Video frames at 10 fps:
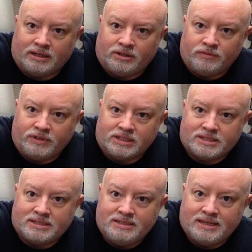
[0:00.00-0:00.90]
I don't know if you can
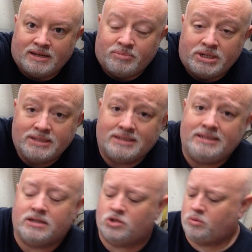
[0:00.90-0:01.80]
see that, but it is an
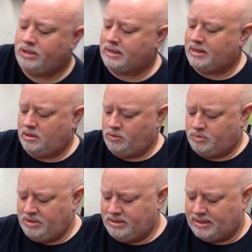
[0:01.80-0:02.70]
ER20 collet,
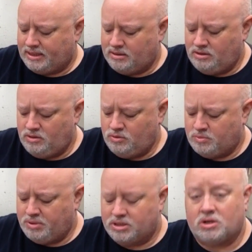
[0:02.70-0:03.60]
which means I can use
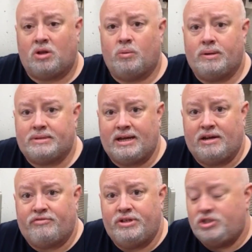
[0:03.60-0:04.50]
bits all the way up to
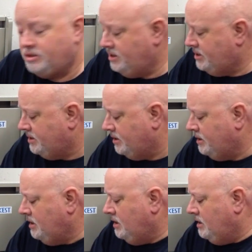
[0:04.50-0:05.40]
1/2 inch in this thing.
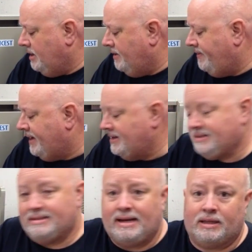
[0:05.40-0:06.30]
And that
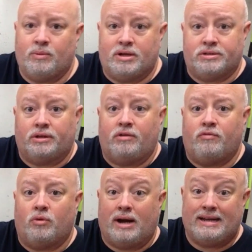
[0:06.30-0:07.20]
is exactly what I was looking
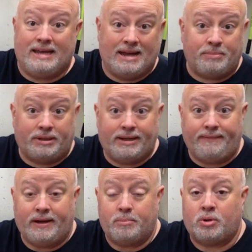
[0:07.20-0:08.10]
for. I gambled on
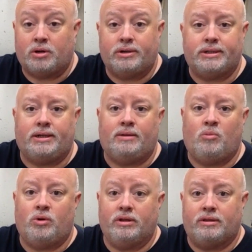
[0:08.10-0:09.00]
that part.
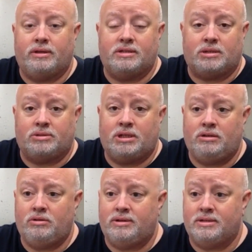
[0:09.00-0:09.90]
One of the things I will tell
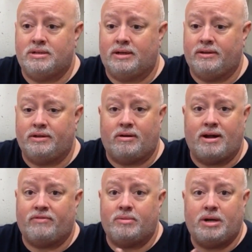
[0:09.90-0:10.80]
you is there are
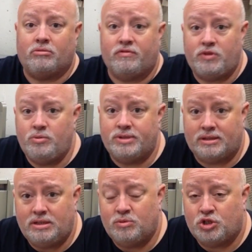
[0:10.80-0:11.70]
not very many reviews on
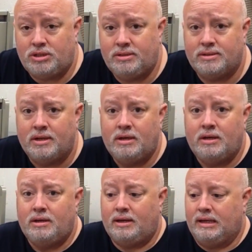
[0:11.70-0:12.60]
these machines,
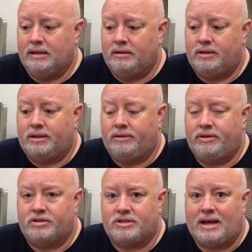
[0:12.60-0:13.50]
and
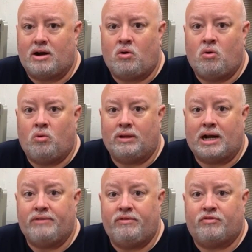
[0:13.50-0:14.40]
there's not a whole
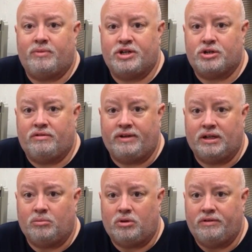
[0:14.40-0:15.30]
lot of information
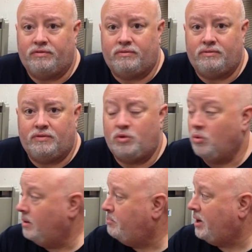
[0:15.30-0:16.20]
available. If you
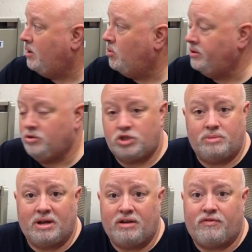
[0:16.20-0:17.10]
want to buy one,
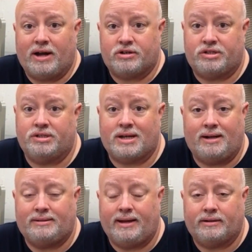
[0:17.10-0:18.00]
usually the manufacturer says
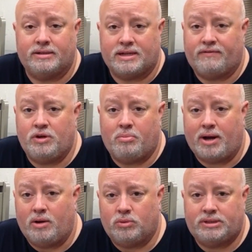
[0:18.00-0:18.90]
contact us after you
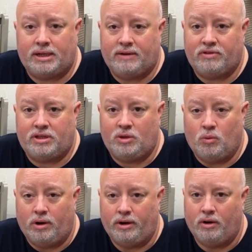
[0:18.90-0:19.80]
buy it and we'll tell you everything you
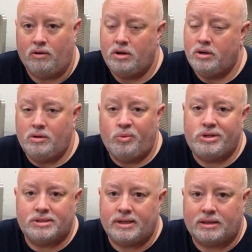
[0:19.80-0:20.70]
want to know,
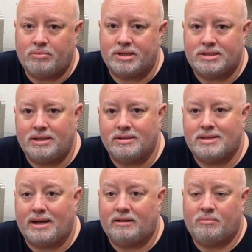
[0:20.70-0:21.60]
which is not the best sales
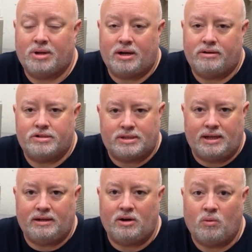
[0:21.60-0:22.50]
tactic, but I
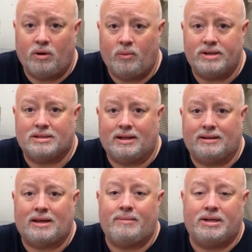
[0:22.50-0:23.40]
understand they don't want to waste a lot
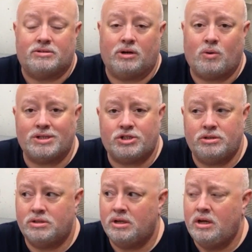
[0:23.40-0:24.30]
of time answering
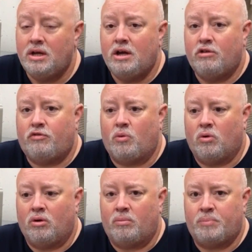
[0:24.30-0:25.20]
questions
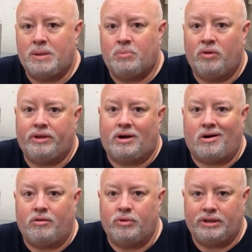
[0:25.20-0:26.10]
for people that
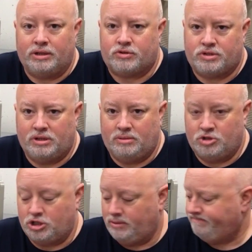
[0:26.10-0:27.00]
aren't really interested in the
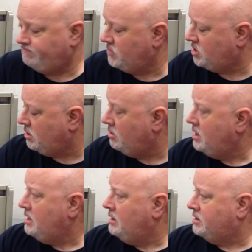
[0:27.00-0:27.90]
machine. So
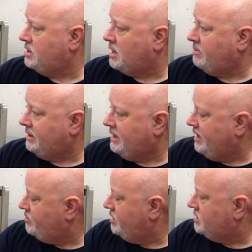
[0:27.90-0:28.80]
let's talk about the
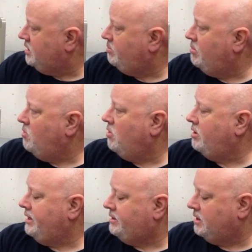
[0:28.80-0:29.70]
gantry just a little bit
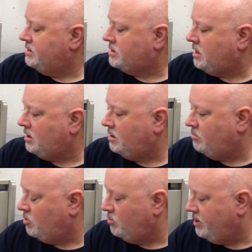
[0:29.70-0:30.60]
more. It does
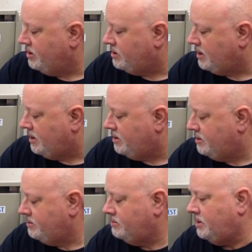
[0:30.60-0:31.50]
come with
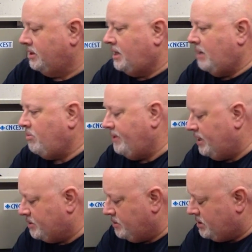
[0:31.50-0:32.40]
a cable
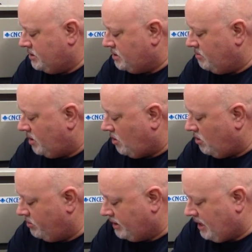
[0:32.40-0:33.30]
management system, and
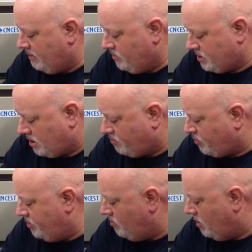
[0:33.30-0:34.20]
all the cables are
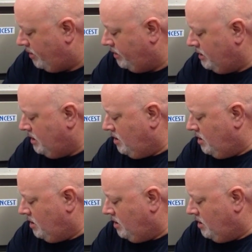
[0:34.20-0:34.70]
pre-run.